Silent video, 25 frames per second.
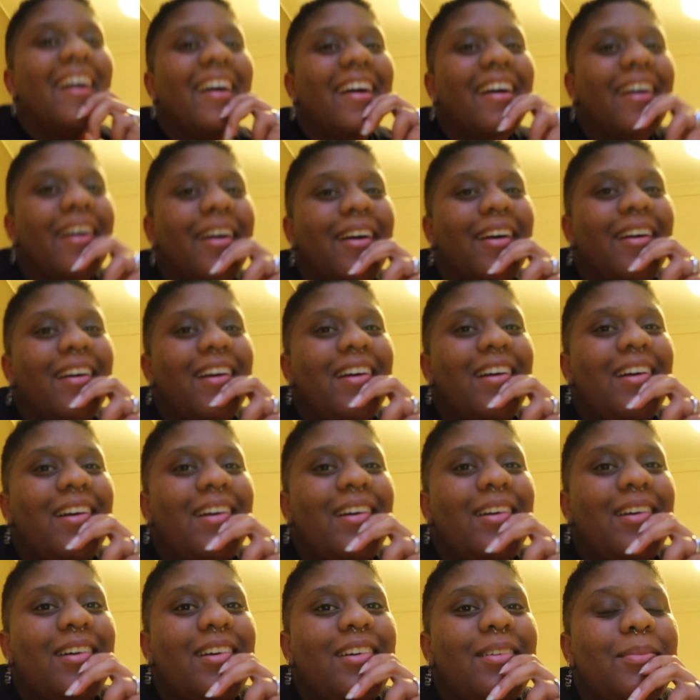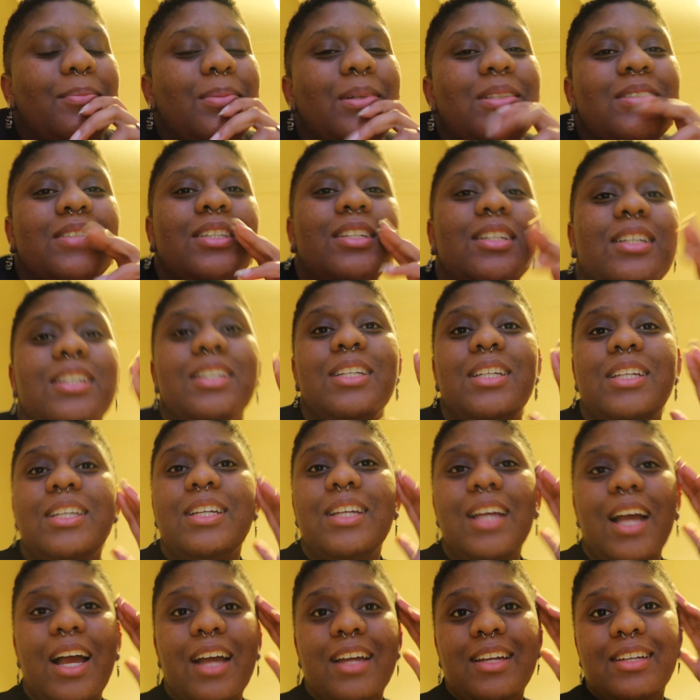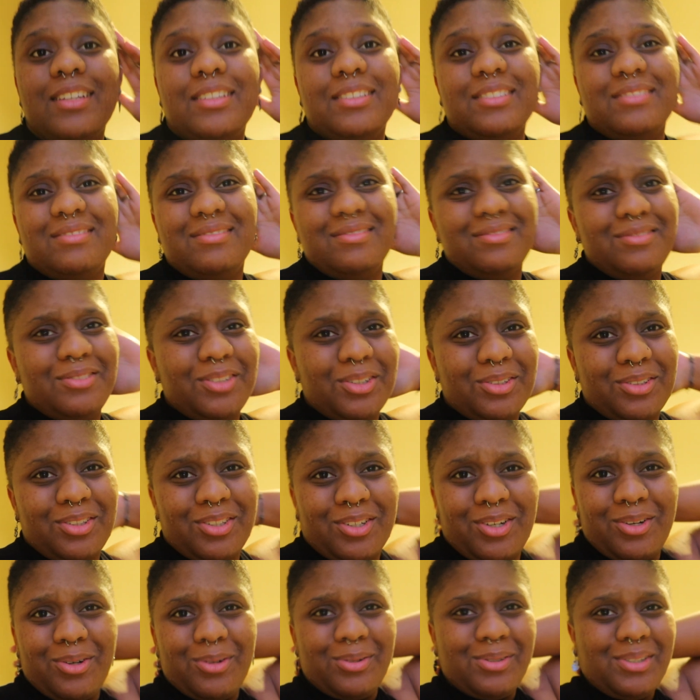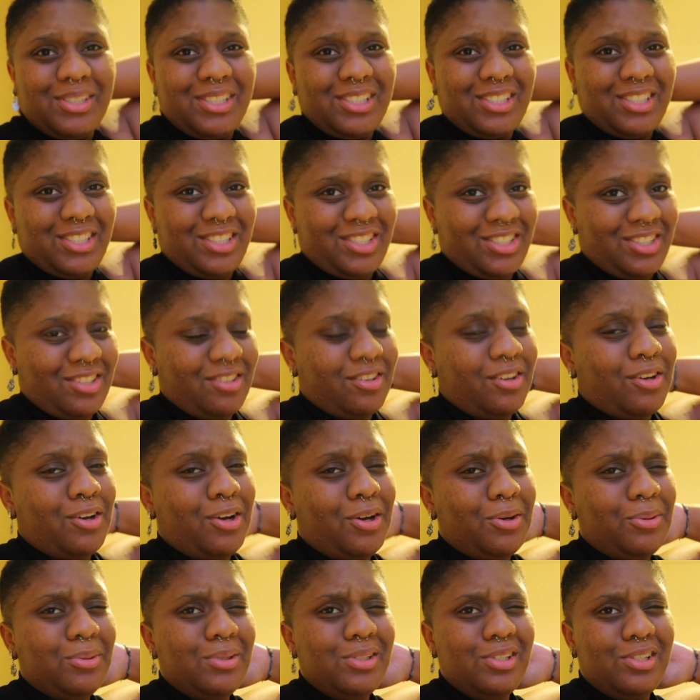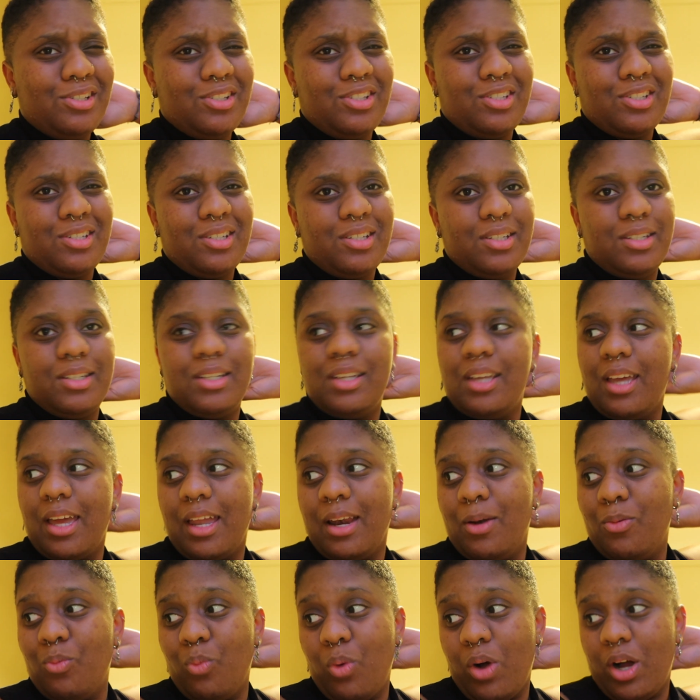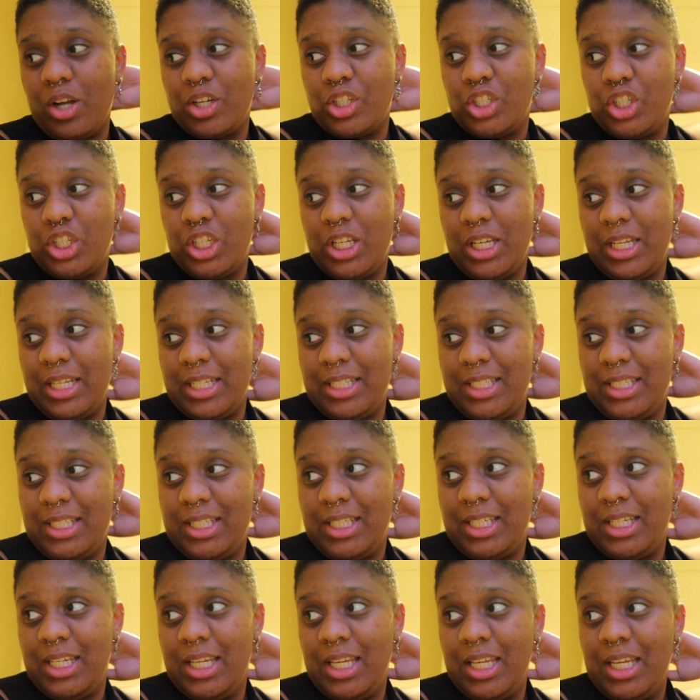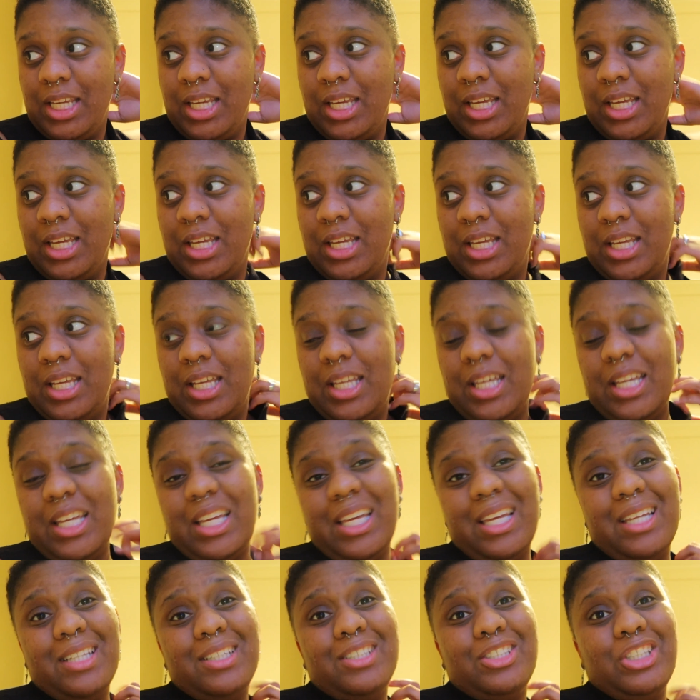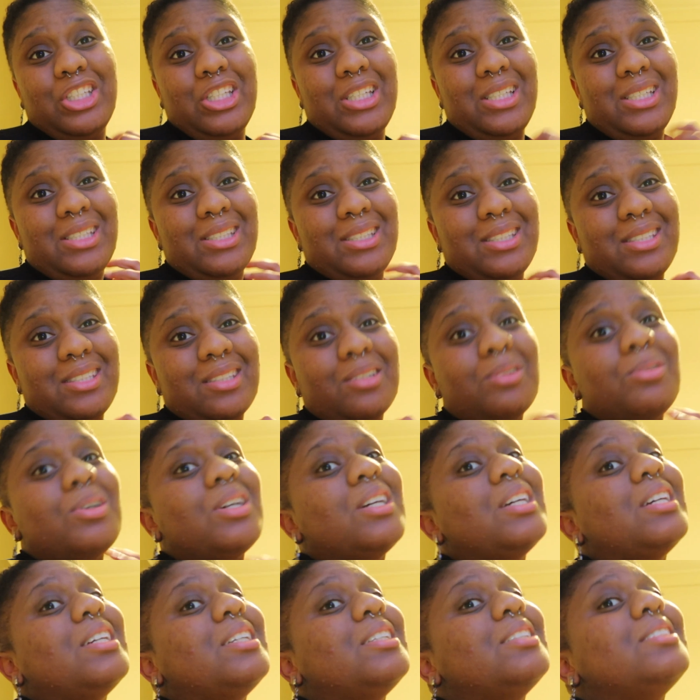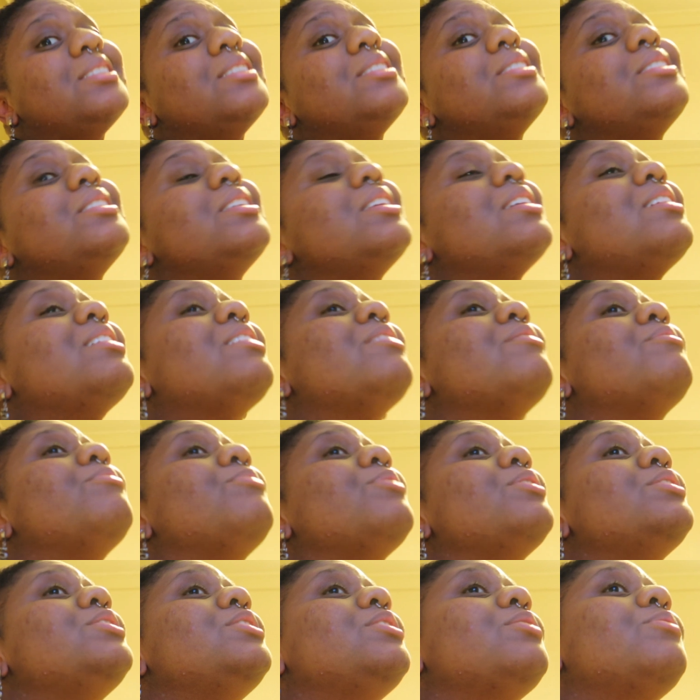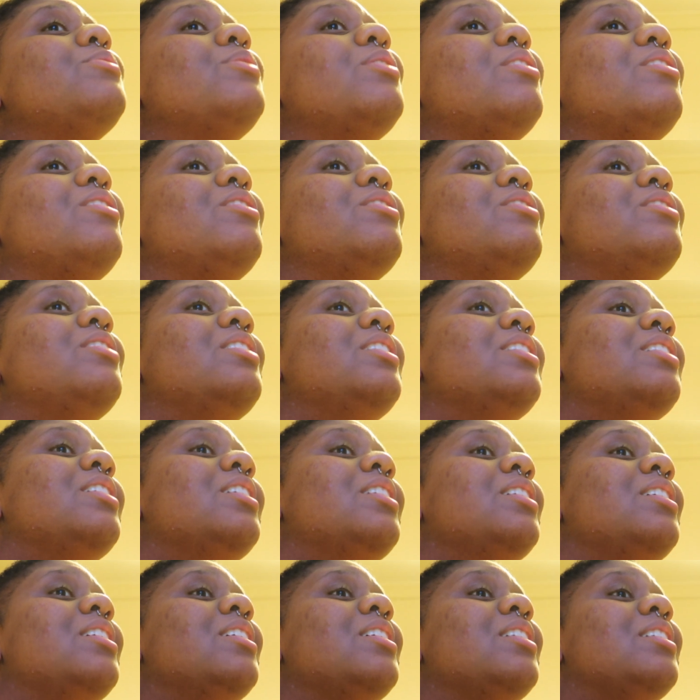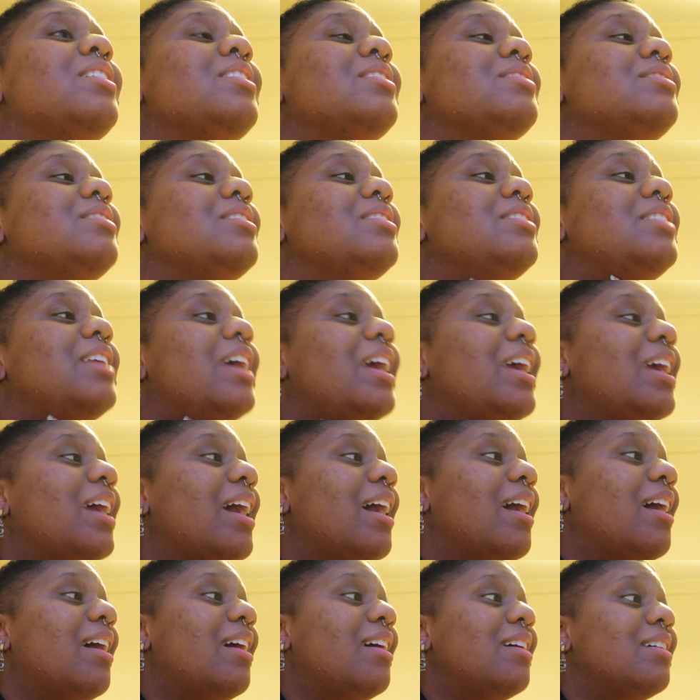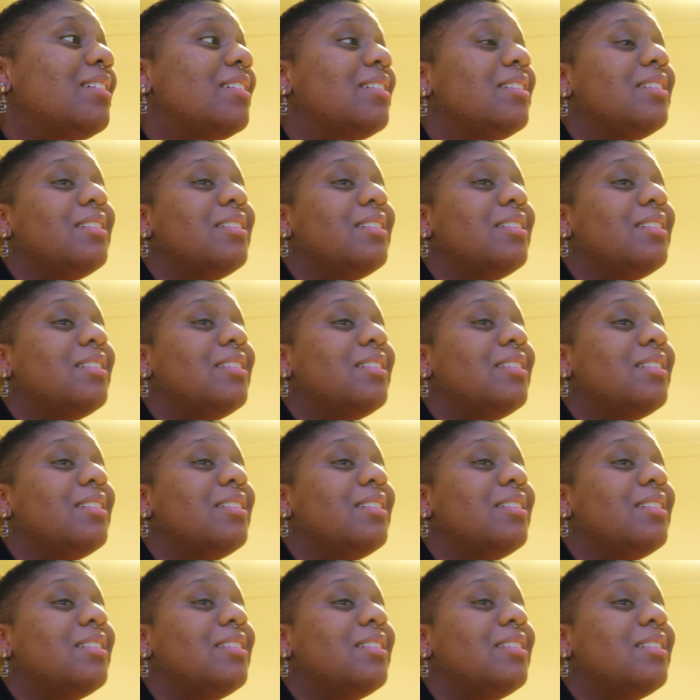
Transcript: uh, basically, I took the courage, courage and watched it. And Jesus Christ. First of all, Zendaya,